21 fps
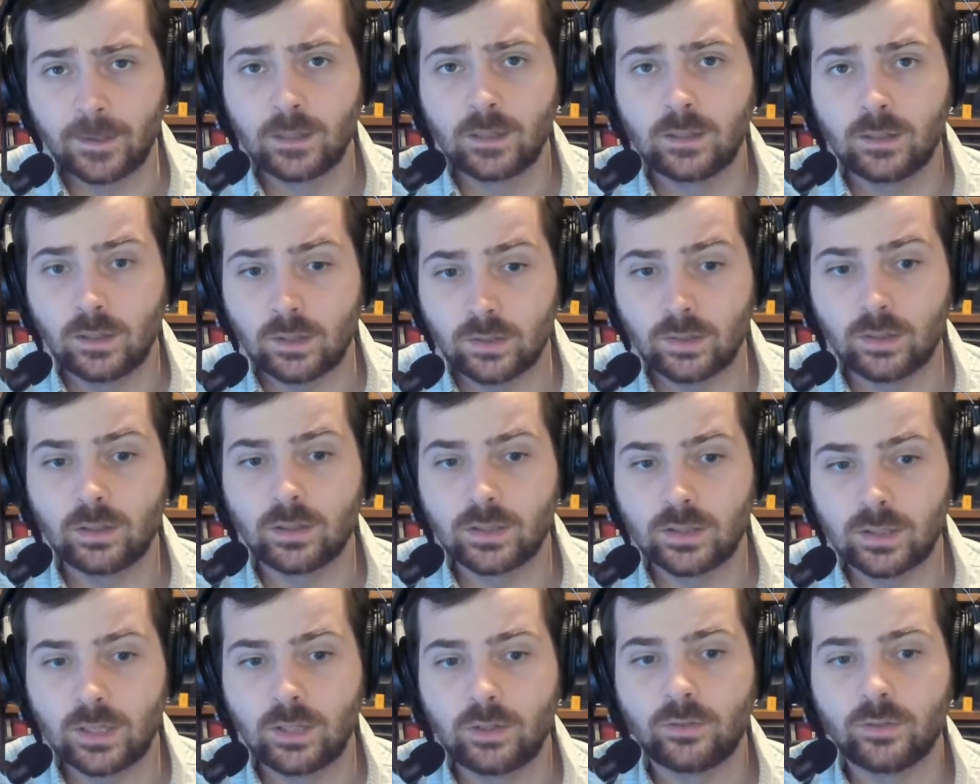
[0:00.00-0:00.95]
A
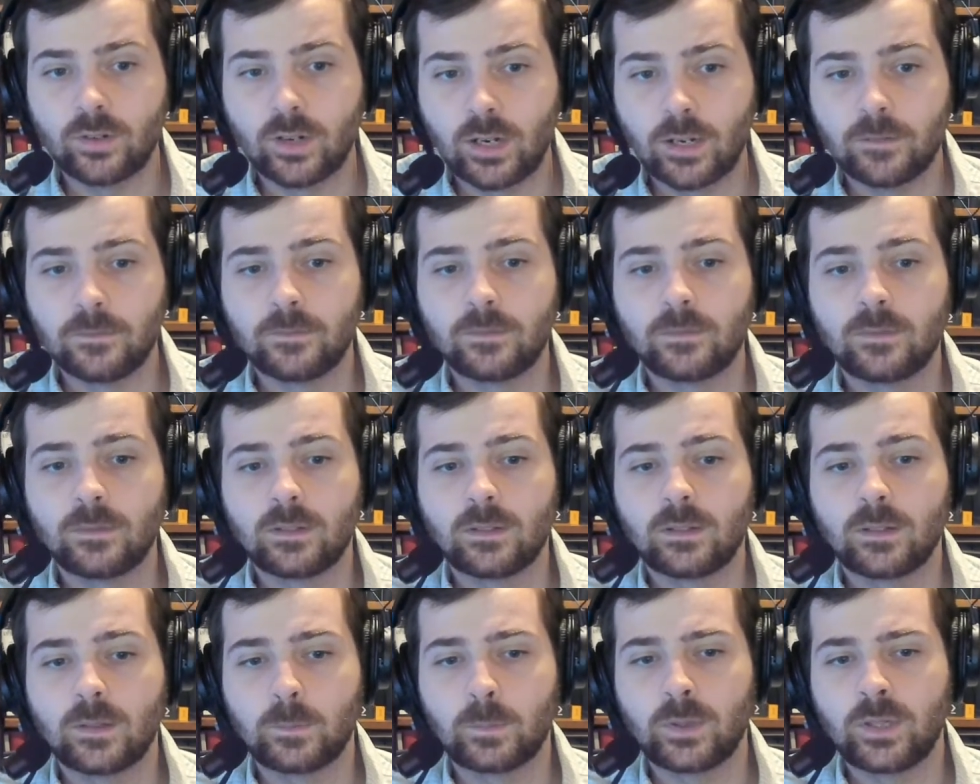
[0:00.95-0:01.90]
solid-state drive,
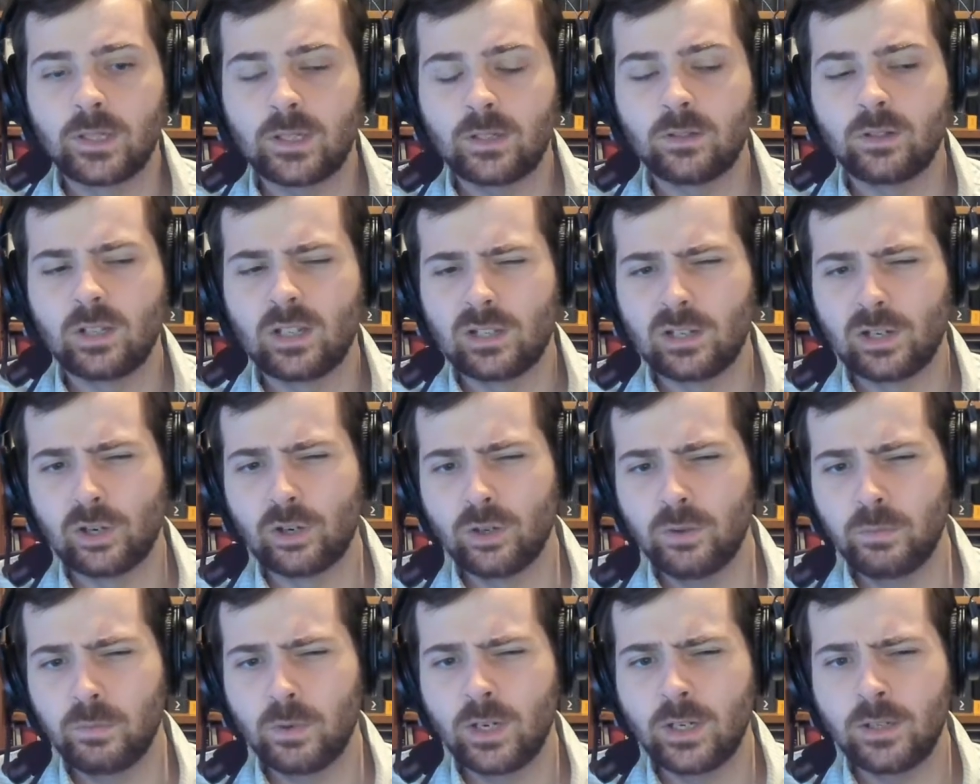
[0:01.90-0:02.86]
particularly a
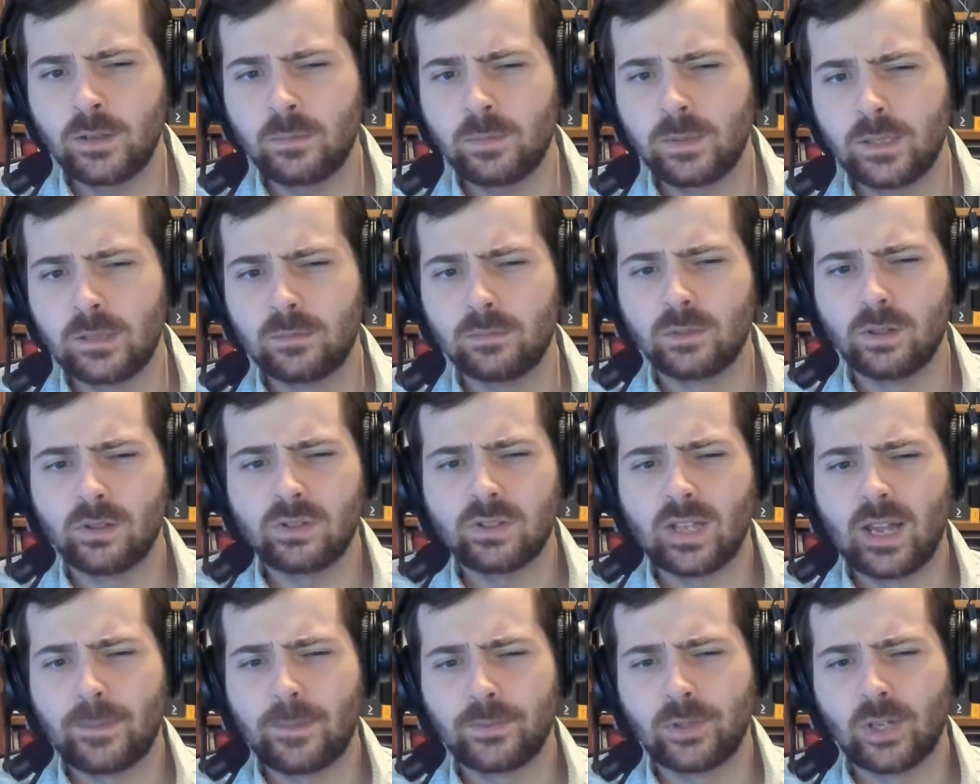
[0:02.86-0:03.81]
good one, but most
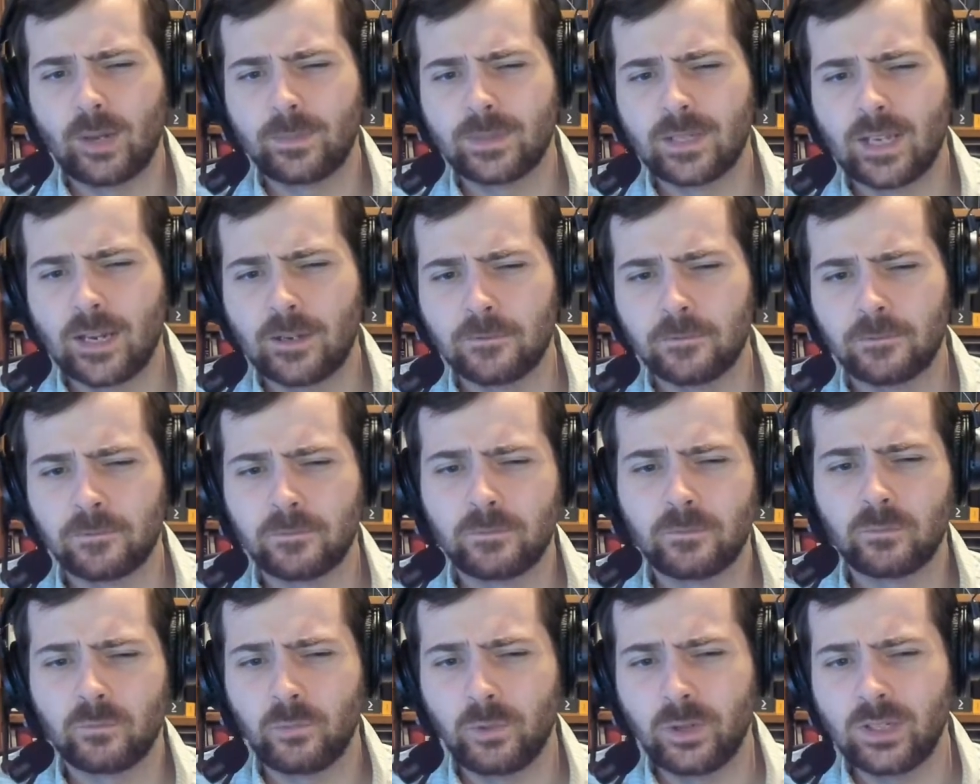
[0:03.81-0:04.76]
laptops have
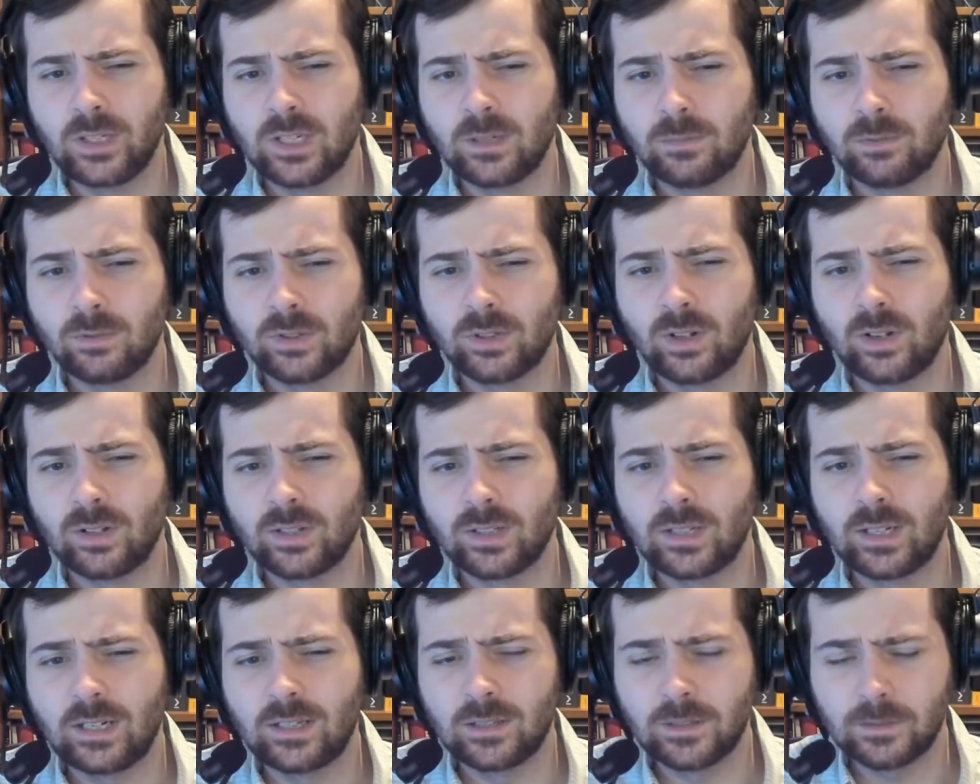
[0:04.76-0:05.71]
reasonable solid
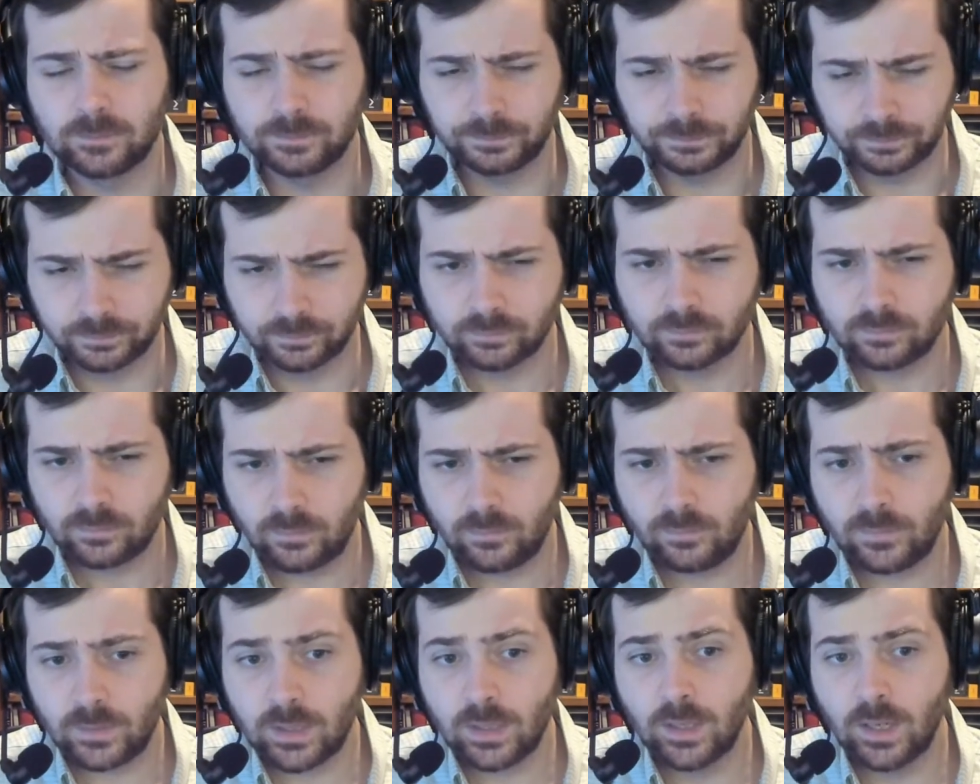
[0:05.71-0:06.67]
states.
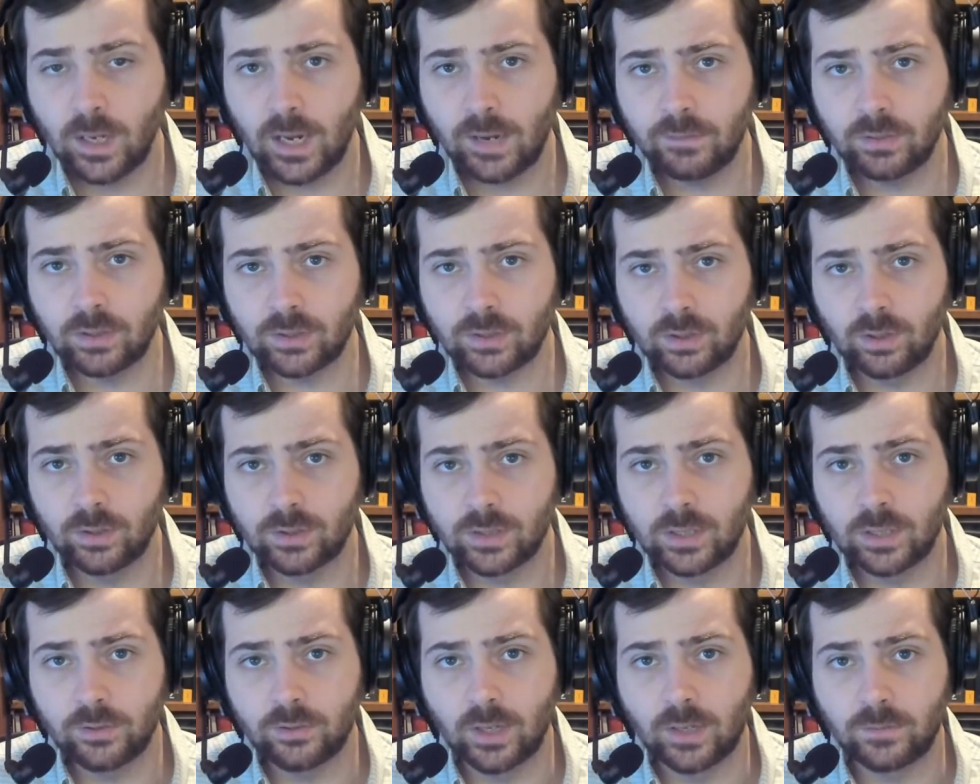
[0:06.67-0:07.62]
Having a
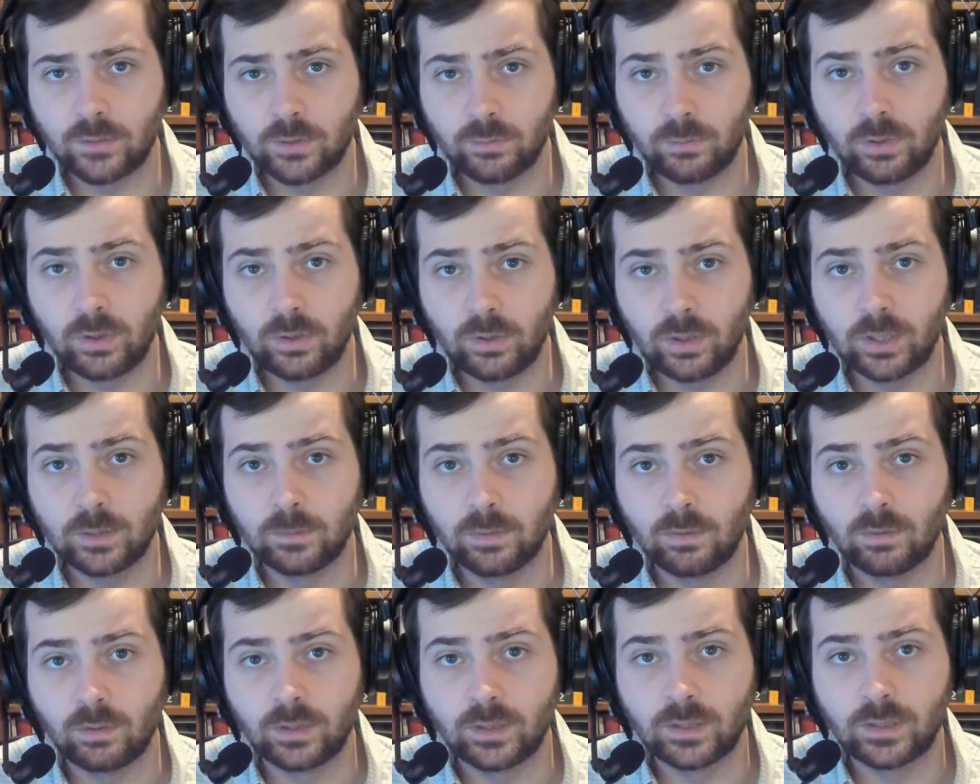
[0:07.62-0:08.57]
solid-state drive is really
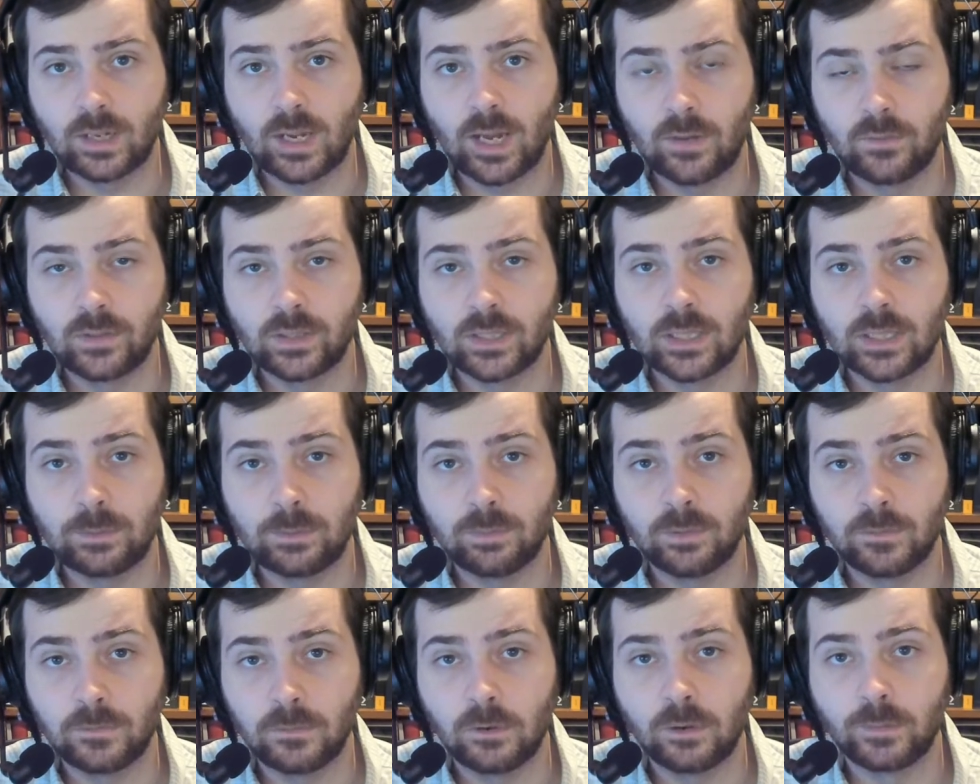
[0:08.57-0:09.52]
important to having a
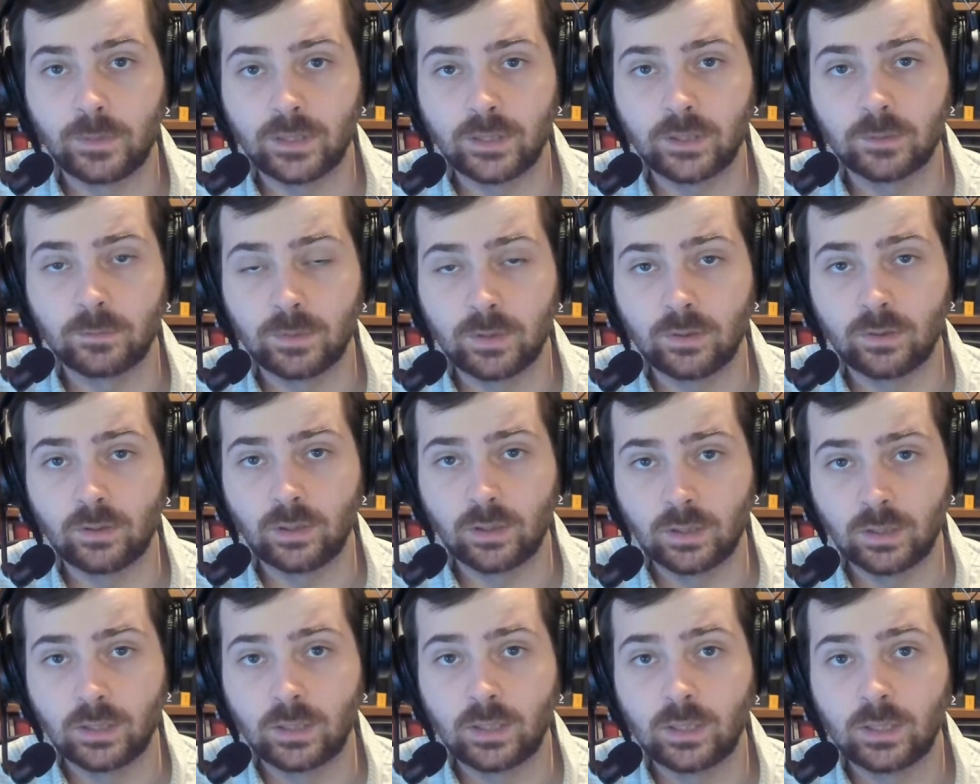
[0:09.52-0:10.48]
performant computer.
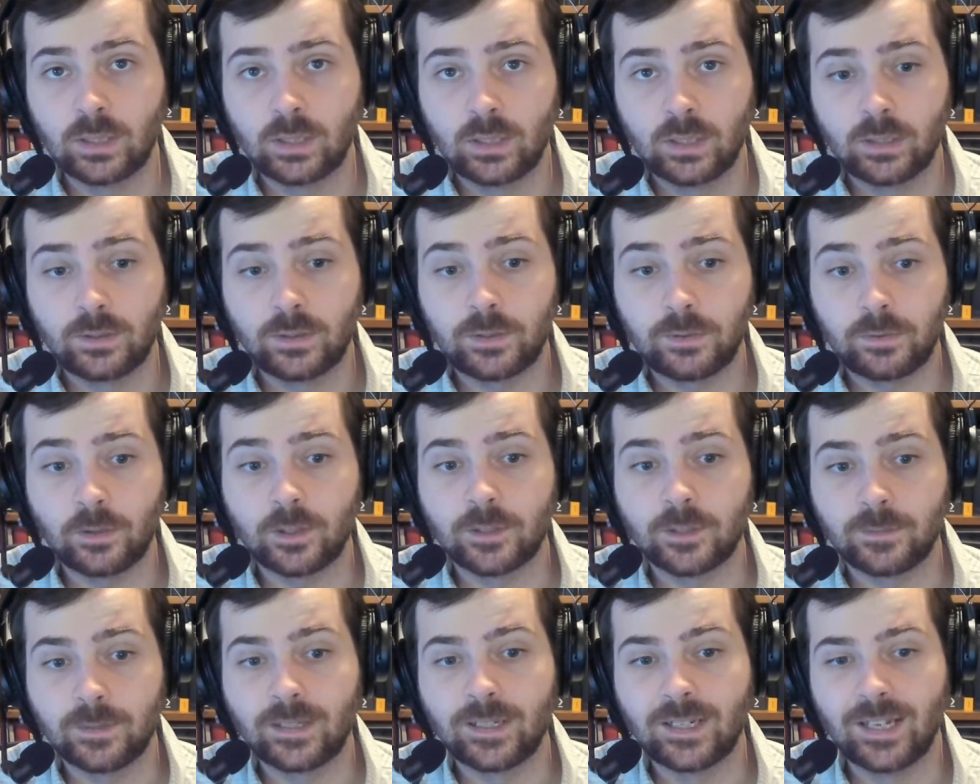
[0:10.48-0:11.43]
Just trust me.